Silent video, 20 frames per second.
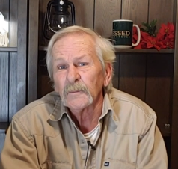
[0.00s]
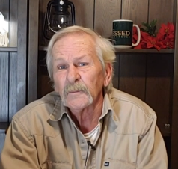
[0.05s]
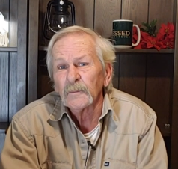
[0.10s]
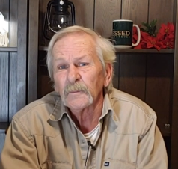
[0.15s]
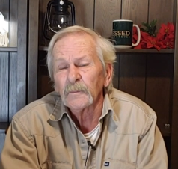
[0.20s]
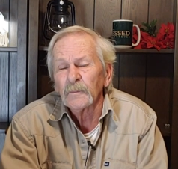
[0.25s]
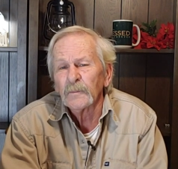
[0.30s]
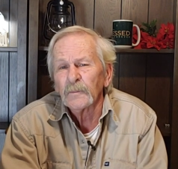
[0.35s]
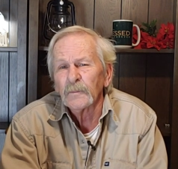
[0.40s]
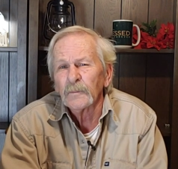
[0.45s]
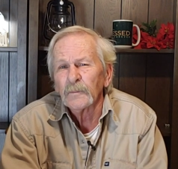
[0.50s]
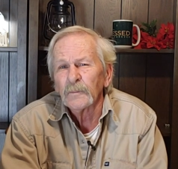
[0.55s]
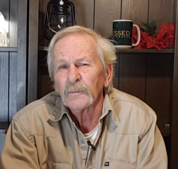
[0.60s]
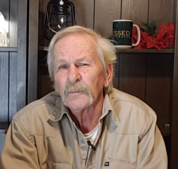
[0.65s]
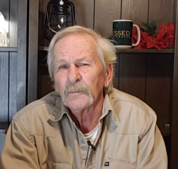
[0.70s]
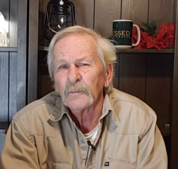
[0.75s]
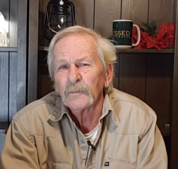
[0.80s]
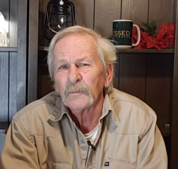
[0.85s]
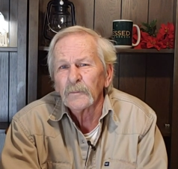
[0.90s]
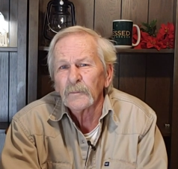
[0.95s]

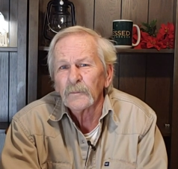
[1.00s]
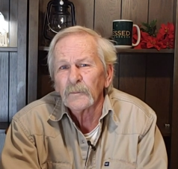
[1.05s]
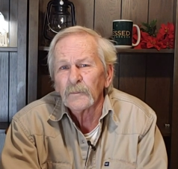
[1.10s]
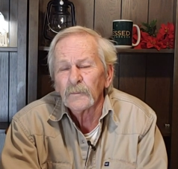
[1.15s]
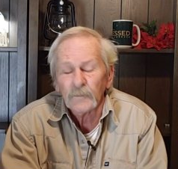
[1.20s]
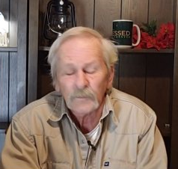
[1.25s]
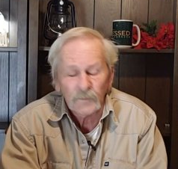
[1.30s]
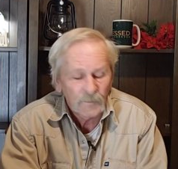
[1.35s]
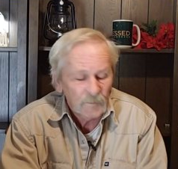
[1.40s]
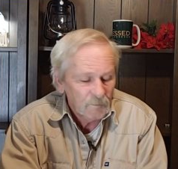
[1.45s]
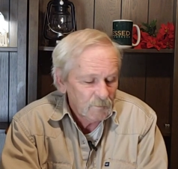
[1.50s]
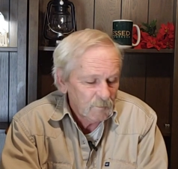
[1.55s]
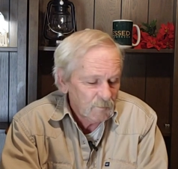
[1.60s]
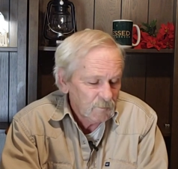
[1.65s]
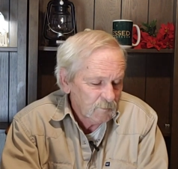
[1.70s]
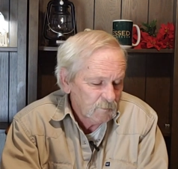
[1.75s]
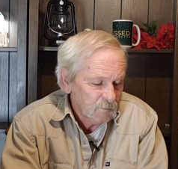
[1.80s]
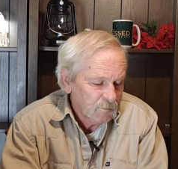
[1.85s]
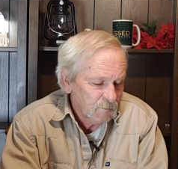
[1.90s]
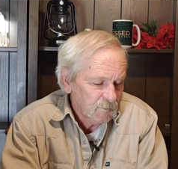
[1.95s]

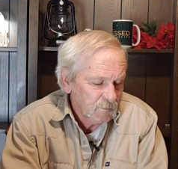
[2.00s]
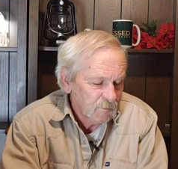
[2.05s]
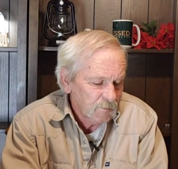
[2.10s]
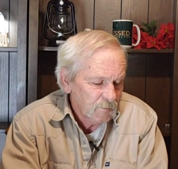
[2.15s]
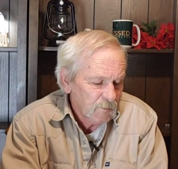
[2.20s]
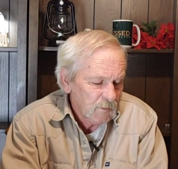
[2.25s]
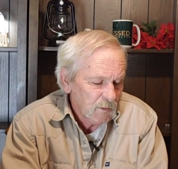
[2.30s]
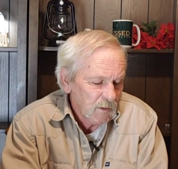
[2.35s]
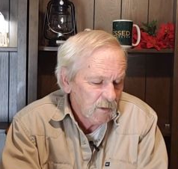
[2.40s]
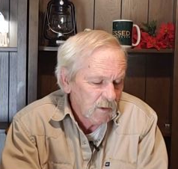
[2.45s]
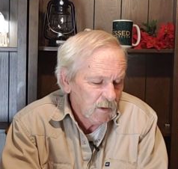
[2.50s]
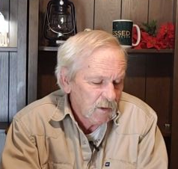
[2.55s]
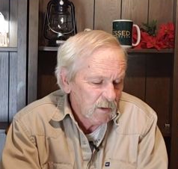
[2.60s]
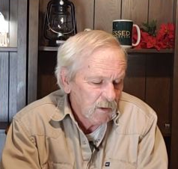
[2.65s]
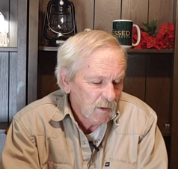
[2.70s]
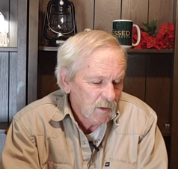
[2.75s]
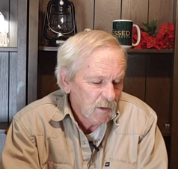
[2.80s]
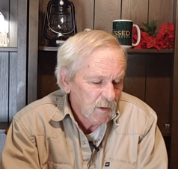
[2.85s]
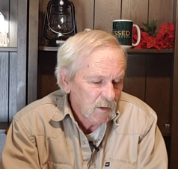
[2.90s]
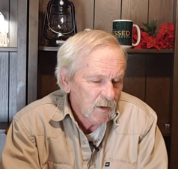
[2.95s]

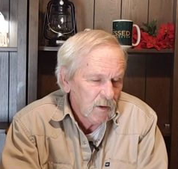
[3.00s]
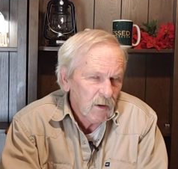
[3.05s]
(silence)